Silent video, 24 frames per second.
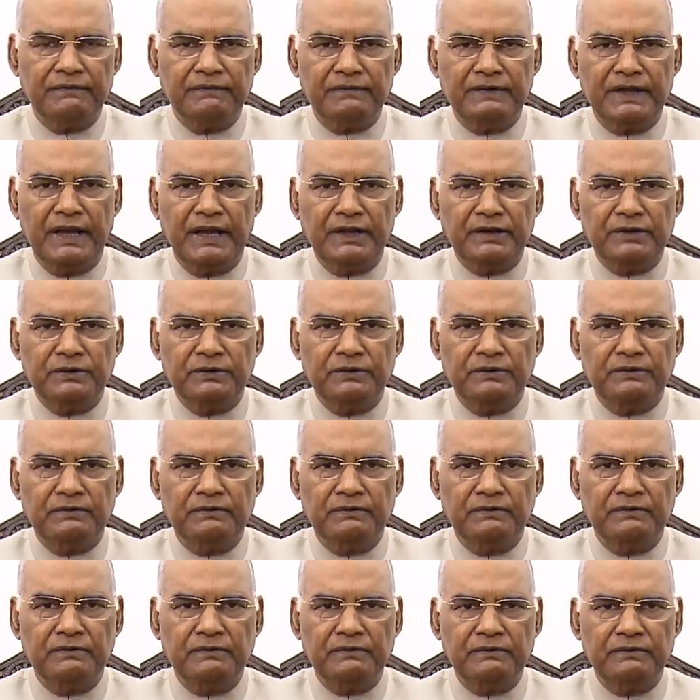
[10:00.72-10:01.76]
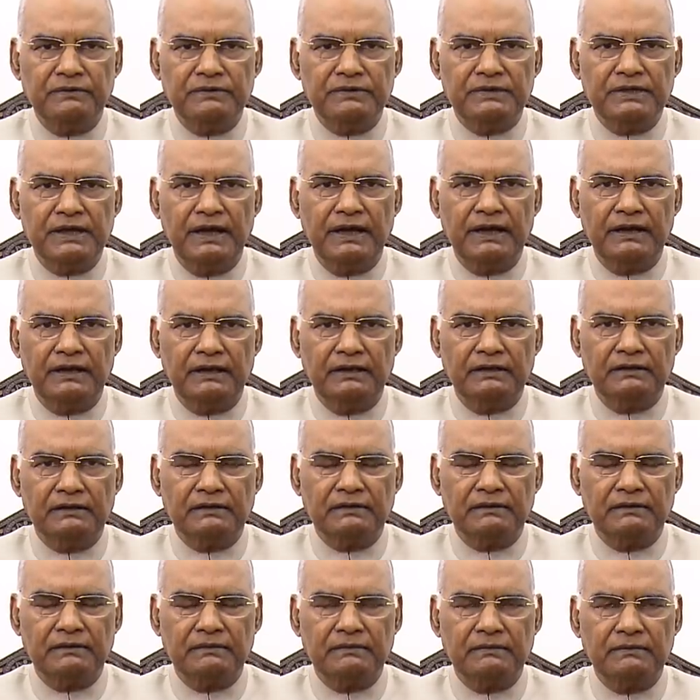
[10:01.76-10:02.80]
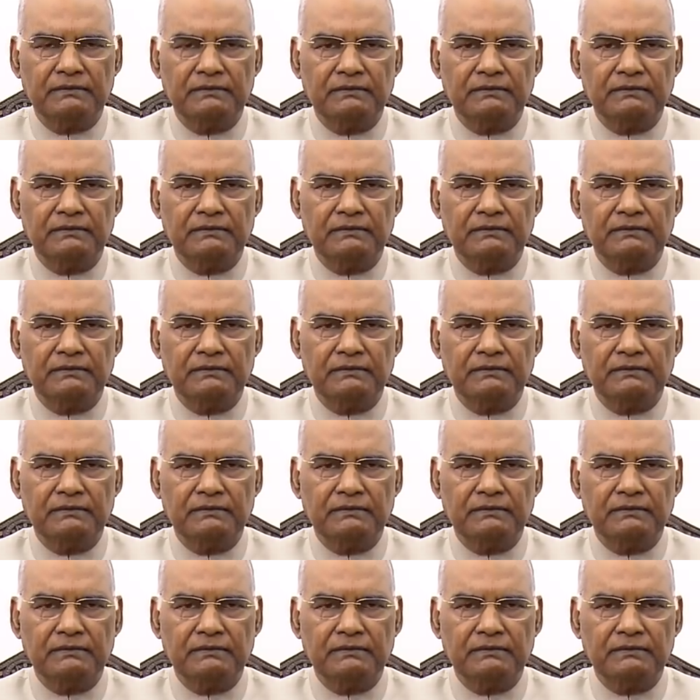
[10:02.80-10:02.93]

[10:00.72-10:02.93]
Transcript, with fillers: Thank you. Jai Hind.